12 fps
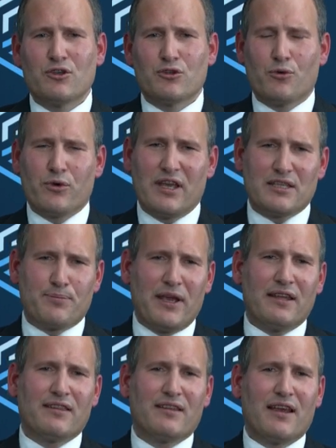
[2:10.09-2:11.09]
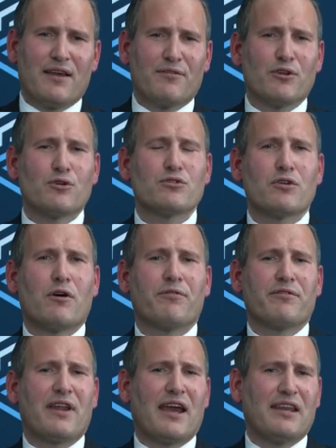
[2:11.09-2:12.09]
So we expect revenues
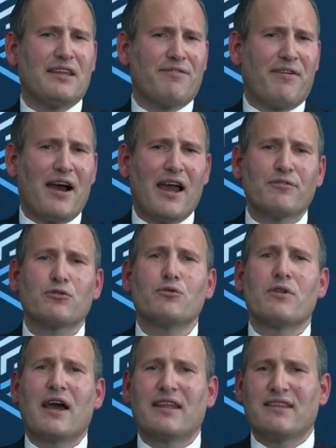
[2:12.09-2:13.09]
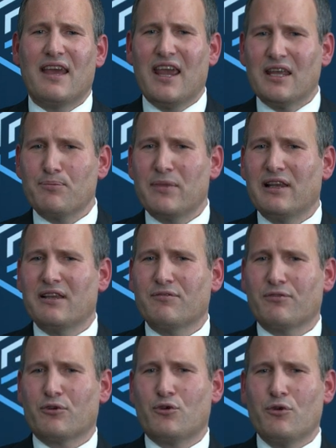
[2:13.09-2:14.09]
of 95 to million
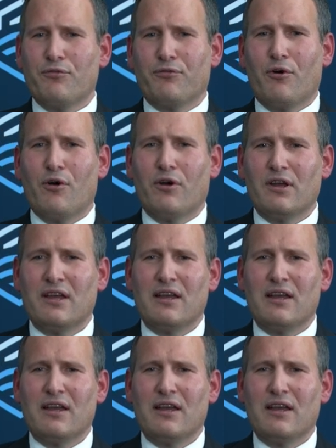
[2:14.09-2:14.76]
for Q4,